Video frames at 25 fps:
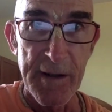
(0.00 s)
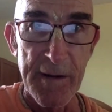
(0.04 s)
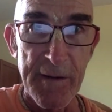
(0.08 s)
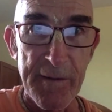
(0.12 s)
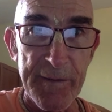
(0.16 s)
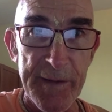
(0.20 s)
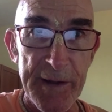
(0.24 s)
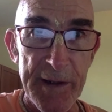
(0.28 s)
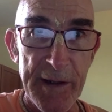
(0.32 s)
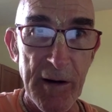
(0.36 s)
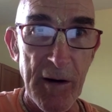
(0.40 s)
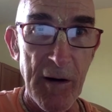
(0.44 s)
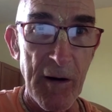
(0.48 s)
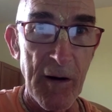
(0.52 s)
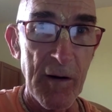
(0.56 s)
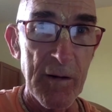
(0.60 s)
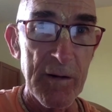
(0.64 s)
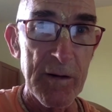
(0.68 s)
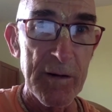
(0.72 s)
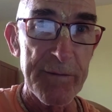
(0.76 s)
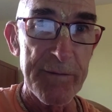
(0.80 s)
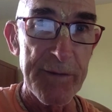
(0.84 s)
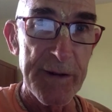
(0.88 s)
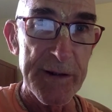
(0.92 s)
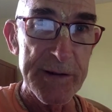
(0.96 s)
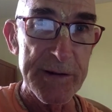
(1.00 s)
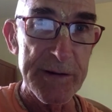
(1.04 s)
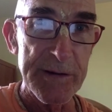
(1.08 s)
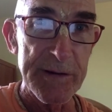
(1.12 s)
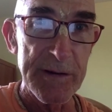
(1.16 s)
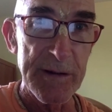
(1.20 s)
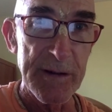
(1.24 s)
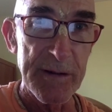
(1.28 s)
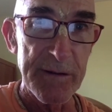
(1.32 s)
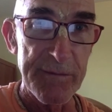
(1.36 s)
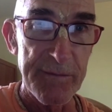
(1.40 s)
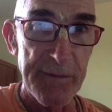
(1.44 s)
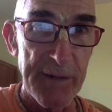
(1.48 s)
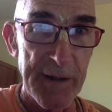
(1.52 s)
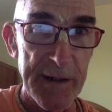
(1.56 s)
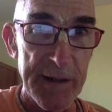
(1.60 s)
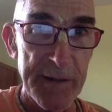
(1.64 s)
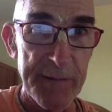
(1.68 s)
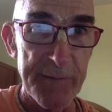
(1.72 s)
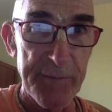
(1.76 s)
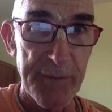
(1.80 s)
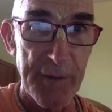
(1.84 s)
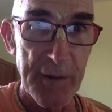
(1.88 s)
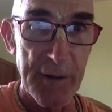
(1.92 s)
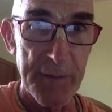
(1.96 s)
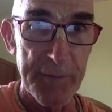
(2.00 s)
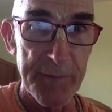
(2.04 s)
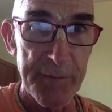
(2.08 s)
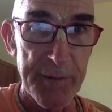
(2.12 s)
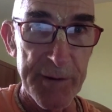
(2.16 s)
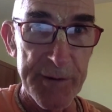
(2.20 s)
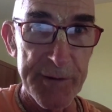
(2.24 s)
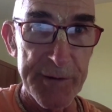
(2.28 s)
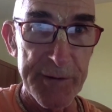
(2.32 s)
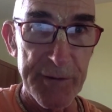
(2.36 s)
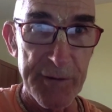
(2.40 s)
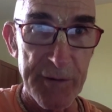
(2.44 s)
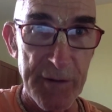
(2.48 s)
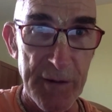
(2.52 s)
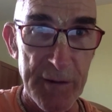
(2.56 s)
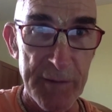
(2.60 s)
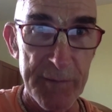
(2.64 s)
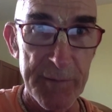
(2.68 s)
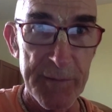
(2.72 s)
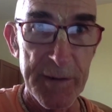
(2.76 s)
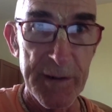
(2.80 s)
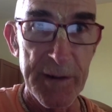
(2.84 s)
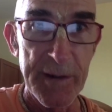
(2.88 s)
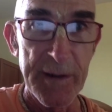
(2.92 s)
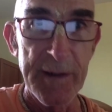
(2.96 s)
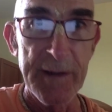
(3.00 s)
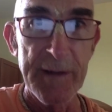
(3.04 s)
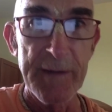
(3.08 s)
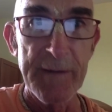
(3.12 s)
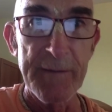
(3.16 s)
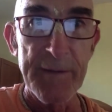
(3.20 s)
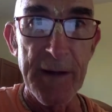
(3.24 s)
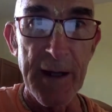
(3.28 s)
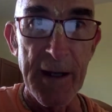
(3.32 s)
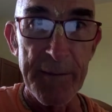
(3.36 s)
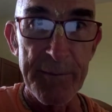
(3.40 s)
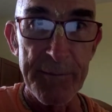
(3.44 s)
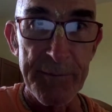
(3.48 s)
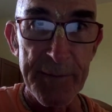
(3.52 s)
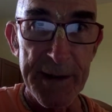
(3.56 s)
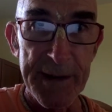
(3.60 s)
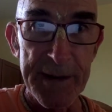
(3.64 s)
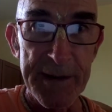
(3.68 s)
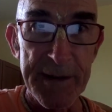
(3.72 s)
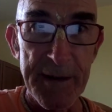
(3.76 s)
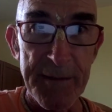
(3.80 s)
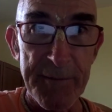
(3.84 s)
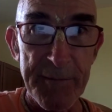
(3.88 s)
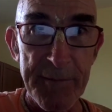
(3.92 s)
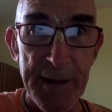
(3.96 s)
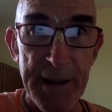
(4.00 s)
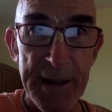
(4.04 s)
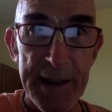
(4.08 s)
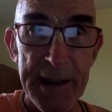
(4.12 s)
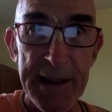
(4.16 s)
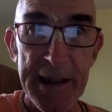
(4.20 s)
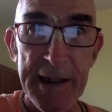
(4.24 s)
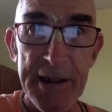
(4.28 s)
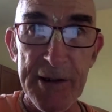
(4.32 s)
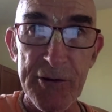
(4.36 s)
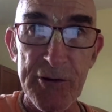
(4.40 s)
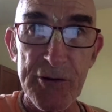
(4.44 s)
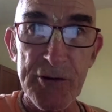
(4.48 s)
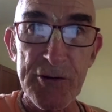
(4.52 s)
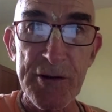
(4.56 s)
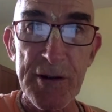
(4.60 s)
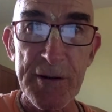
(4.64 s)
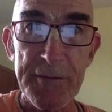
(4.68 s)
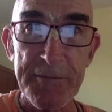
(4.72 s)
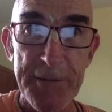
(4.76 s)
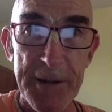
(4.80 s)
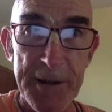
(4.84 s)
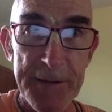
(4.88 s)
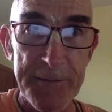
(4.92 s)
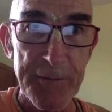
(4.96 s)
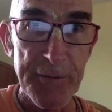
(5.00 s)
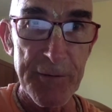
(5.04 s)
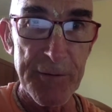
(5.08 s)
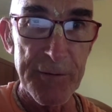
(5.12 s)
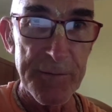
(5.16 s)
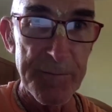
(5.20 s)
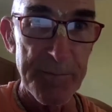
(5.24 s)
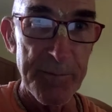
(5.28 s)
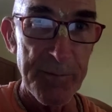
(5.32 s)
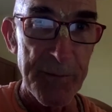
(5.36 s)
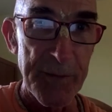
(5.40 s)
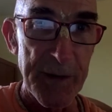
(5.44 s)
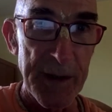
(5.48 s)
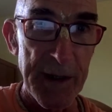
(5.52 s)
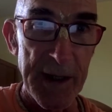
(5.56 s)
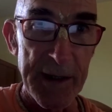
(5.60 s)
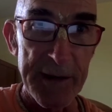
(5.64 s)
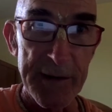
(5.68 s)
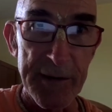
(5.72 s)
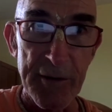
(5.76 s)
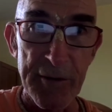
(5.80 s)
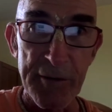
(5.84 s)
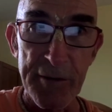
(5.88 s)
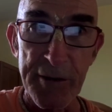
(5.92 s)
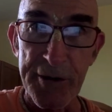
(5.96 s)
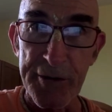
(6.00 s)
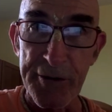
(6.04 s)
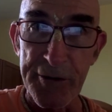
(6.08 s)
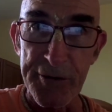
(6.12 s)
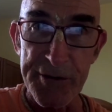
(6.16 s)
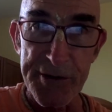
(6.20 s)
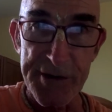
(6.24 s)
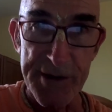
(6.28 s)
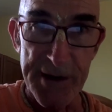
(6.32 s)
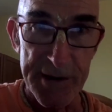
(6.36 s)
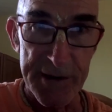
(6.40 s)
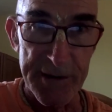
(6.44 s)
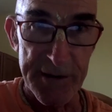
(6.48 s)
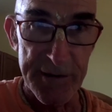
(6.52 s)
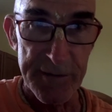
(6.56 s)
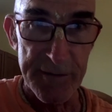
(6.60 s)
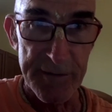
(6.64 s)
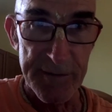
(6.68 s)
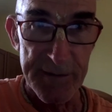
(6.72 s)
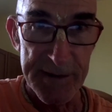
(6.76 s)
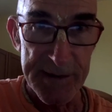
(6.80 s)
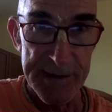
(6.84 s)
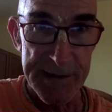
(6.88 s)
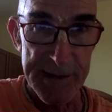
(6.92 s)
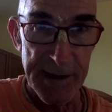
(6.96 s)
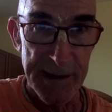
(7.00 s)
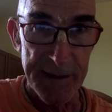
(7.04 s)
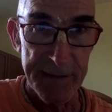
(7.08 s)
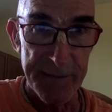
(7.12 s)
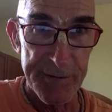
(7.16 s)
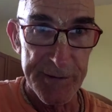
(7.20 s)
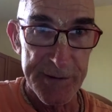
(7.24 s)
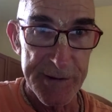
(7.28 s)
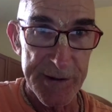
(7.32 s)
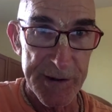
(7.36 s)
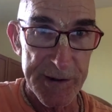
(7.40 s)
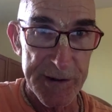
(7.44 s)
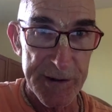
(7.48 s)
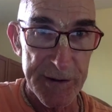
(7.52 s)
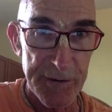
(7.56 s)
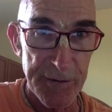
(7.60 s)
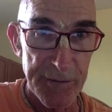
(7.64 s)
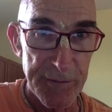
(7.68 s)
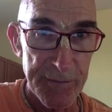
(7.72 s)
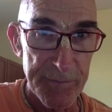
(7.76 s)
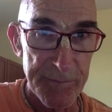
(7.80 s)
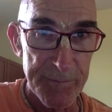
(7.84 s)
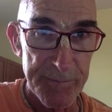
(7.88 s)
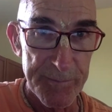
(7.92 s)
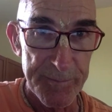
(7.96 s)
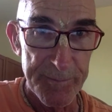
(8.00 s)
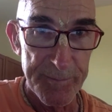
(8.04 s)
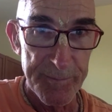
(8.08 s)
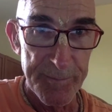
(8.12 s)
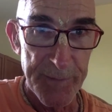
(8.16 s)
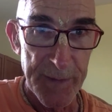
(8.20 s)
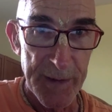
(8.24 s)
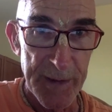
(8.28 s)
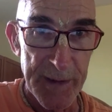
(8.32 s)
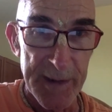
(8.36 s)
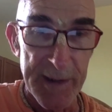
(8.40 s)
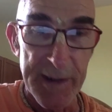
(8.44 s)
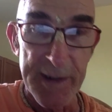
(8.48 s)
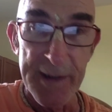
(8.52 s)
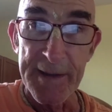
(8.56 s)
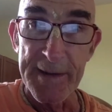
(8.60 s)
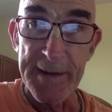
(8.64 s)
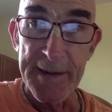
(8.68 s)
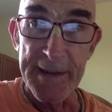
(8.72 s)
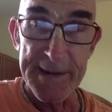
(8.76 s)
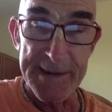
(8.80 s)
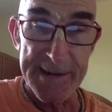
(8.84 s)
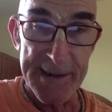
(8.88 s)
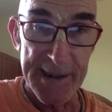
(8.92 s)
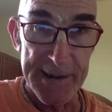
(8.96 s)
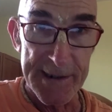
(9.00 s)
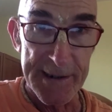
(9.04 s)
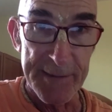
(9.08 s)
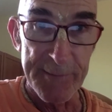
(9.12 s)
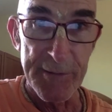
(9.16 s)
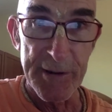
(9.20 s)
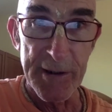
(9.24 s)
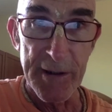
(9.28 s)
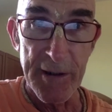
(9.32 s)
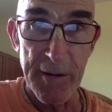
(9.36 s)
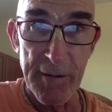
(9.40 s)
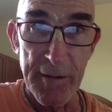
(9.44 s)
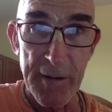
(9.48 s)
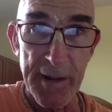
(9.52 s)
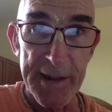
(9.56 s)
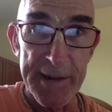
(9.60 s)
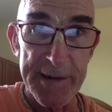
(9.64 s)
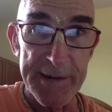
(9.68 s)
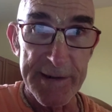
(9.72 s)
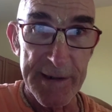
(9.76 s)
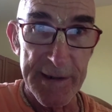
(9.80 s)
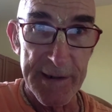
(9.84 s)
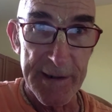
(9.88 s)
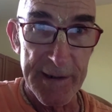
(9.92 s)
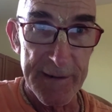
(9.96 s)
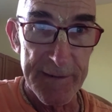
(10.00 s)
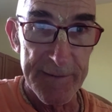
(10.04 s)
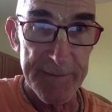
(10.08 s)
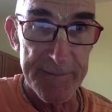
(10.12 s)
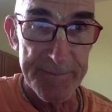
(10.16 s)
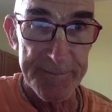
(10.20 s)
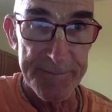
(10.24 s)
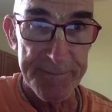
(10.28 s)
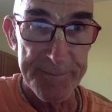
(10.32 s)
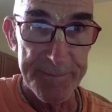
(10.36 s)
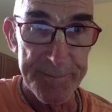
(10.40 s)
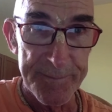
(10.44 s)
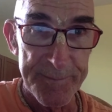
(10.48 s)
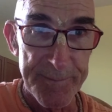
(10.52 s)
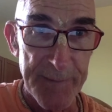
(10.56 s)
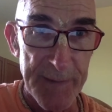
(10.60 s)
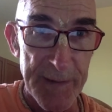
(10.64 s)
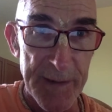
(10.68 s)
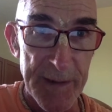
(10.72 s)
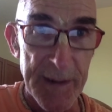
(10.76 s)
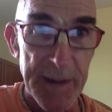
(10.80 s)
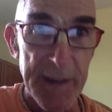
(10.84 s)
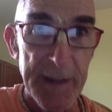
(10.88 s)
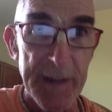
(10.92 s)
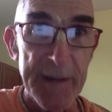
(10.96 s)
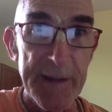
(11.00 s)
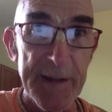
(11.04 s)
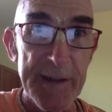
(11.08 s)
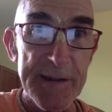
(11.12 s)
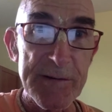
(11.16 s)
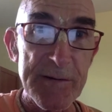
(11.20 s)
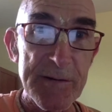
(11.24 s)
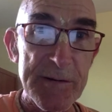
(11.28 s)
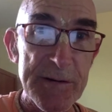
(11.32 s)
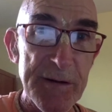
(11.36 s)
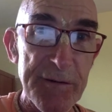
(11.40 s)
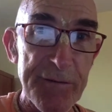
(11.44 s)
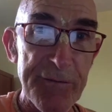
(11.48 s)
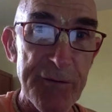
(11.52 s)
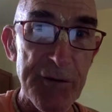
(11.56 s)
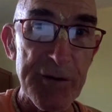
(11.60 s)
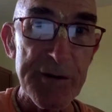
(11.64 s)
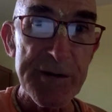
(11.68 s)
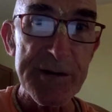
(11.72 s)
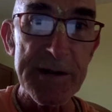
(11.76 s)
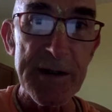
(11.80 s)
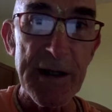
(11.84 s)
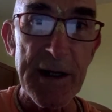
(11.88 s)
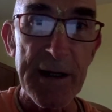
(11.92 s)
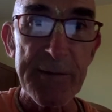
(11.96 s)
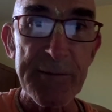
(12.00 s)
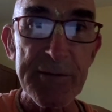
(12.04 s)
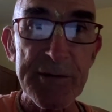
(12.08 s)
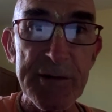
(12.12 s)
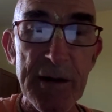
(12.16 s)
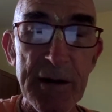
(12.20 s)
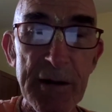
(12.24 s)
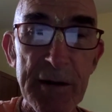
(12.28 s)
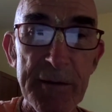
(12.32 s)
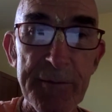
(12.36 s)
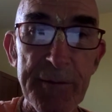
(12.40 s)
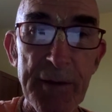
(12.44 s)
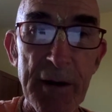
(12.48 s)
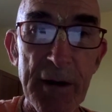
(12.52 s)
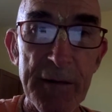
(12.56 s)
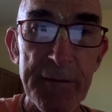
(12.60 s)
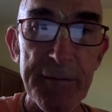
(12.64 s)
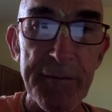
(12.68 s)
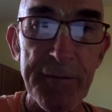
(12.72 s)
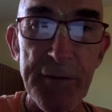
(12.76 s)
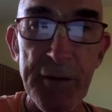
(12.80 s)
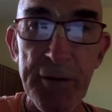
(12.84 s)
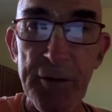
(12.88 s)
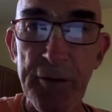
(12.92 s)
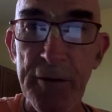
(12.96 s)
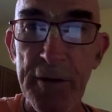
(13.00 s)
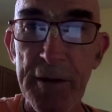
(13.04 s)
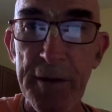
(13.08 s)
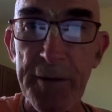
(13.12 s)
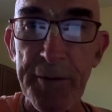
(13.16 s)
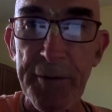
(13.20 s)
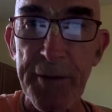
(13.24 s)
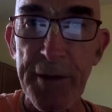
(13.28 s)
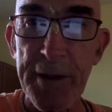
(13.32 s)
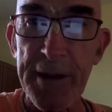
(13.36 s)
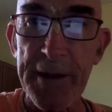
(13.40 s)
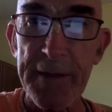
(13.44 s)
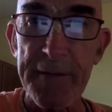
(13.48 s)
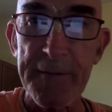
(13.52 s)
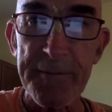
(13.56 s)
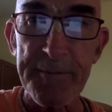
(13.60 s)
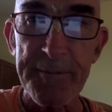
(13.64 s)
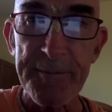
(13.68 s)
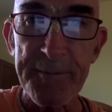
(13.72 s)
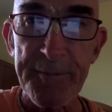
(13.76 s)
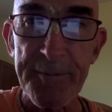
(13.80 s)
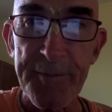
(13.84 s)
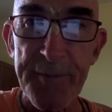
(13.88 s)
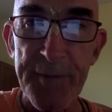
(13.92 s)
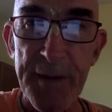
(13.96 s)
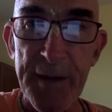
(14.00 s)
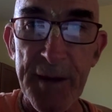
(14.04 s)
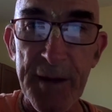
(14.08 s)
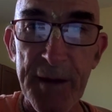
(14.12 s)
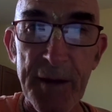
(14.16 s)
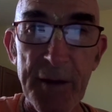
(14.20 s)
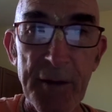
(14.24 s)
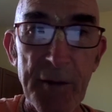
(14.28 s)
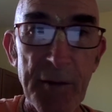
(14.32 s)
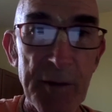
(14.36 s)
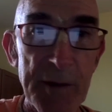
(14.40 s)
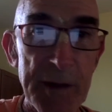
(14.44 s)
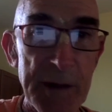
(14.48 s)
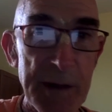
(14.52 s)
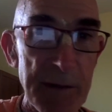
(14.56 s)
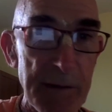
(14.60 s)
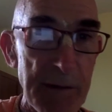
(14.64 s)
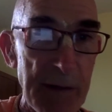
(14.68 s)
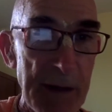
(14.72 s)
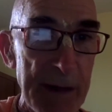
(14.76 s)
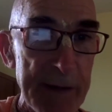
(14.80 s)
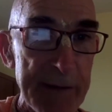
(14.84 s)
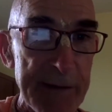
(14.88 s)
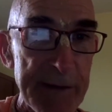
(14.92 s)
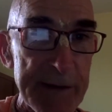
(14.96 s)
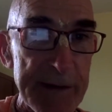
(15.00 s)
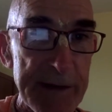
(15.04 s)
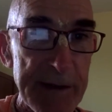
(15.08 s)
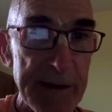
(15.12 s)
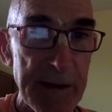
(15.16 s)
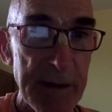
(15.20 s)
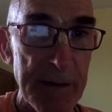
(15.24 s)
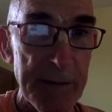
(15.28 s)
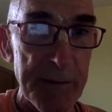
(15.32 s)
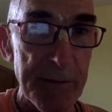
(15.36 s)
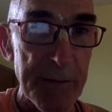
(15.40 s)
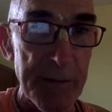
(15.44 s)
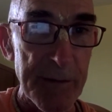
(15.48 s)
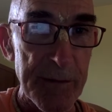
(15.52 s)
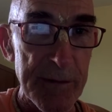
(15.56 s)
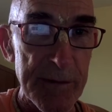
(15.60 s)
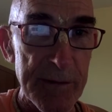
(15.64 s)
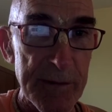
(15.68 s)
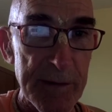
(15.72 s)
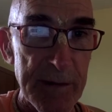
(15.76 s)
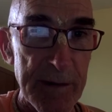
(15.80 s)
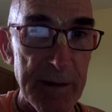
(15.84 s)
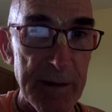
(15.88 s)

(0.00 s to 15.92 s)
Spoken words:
they all eventually invited Prabhupada to come and meet the many interested people in their little center in San Francisco. They sent him an airline ticket. This was the first time Srila Prabhupada flew on a plane. When he arrived at the airport